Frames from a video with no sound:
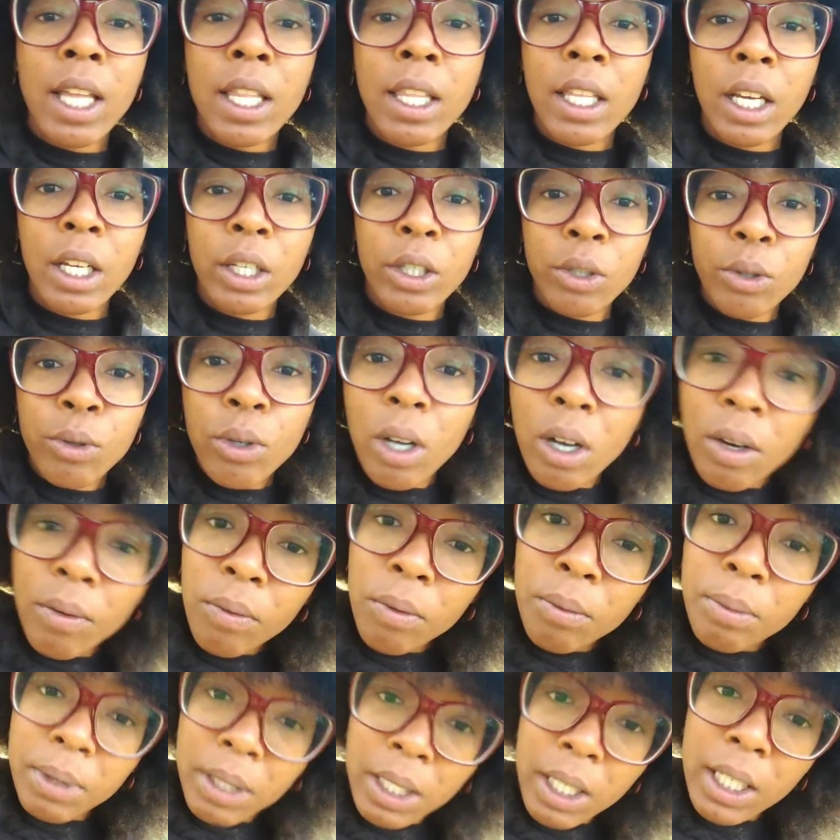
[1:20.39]
that you come
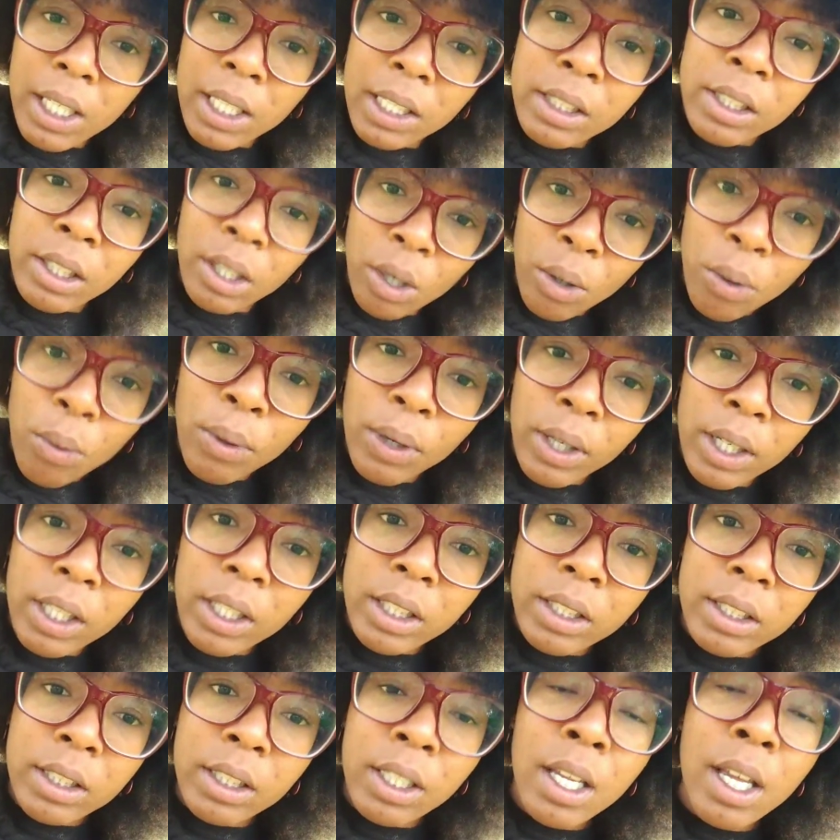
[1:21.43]
from kings and
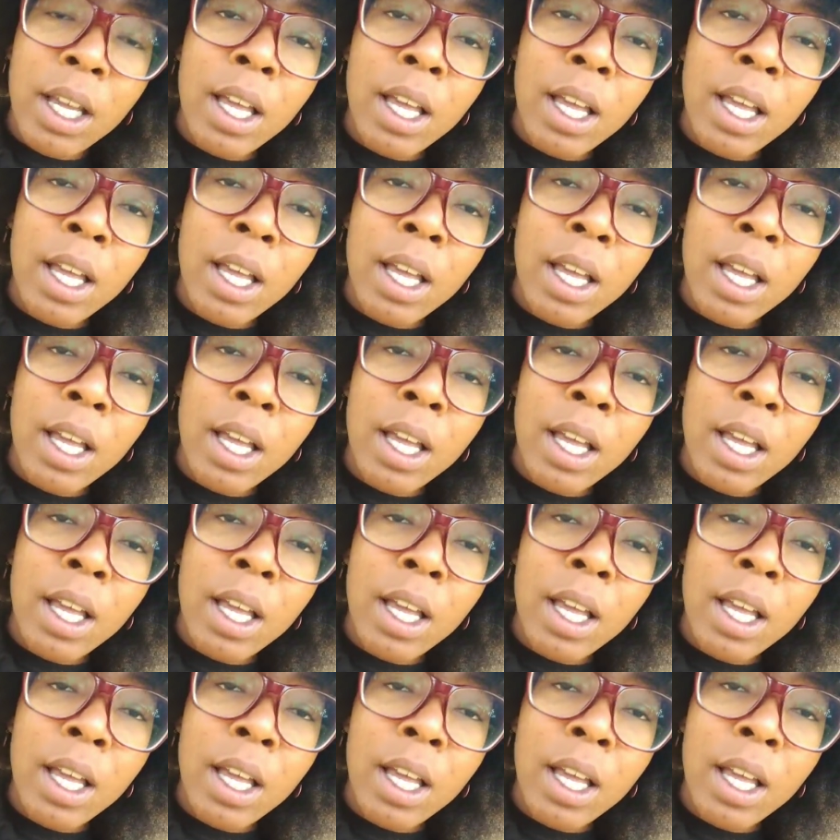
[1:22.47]
queens,